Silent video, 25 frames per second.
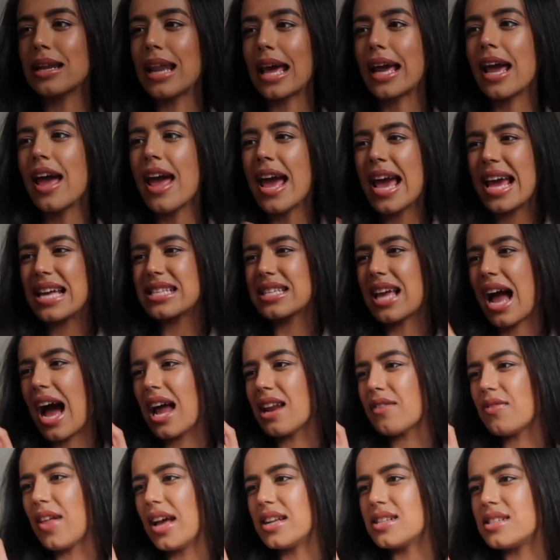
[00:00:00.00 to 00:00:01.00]
like it's kind
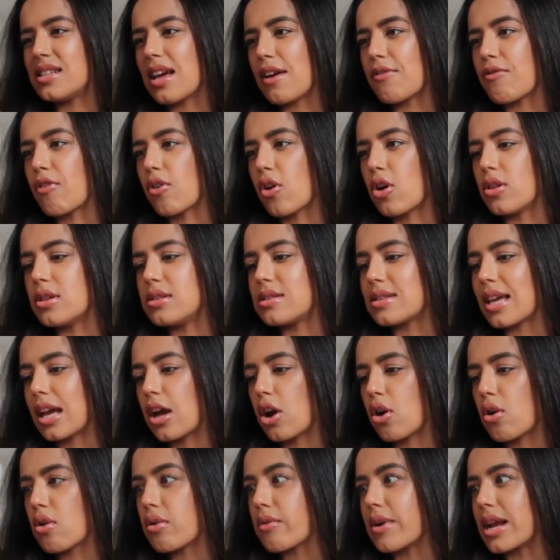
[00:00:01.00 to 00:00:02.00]
of like different because it's like
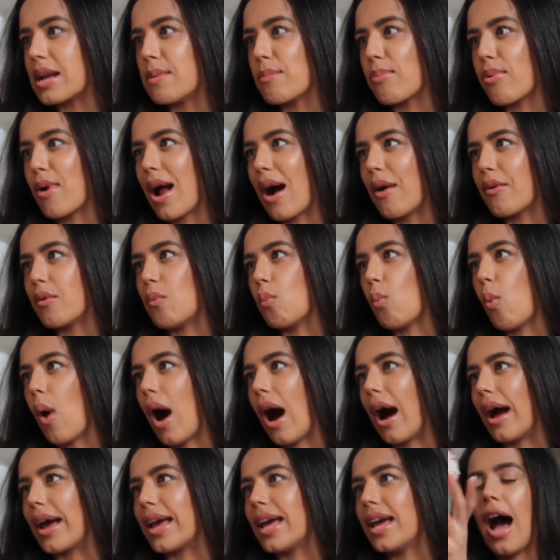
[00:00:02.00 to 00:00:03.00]
a cream brown and
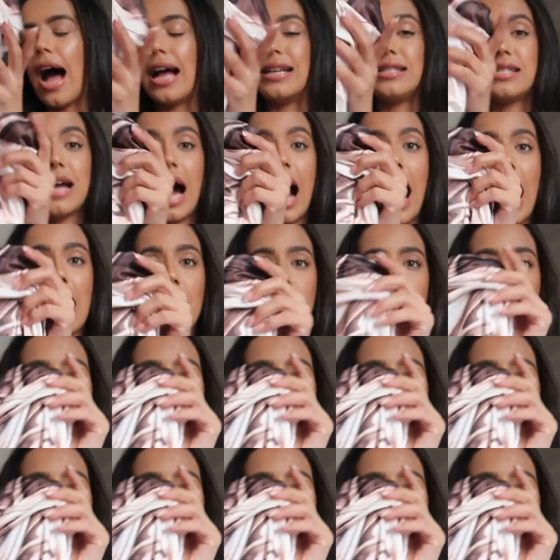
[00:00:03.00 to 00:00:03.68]
white and dark